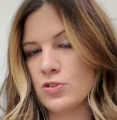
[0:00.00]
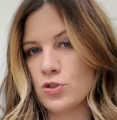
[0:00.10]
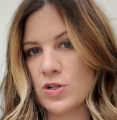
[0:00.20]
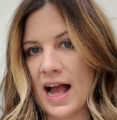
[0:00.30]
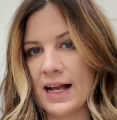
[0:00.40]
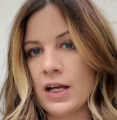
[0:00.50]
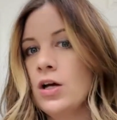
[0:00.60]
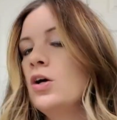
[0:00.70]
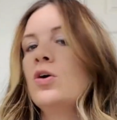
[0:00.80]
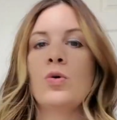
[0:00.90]
track
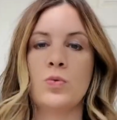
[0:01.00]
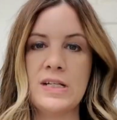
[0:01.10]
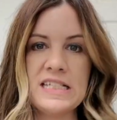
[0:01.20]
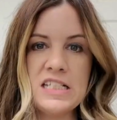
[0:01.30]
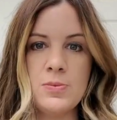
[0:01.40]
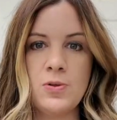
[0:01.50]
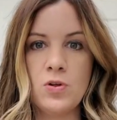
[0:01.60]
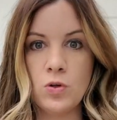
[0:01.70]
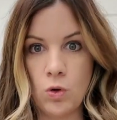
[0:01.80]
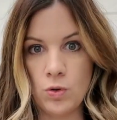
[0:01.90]

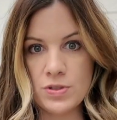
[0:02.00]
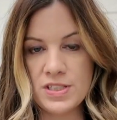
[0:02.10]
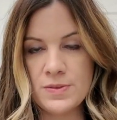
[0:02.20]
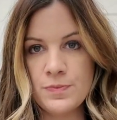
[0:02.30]
reasonable goals.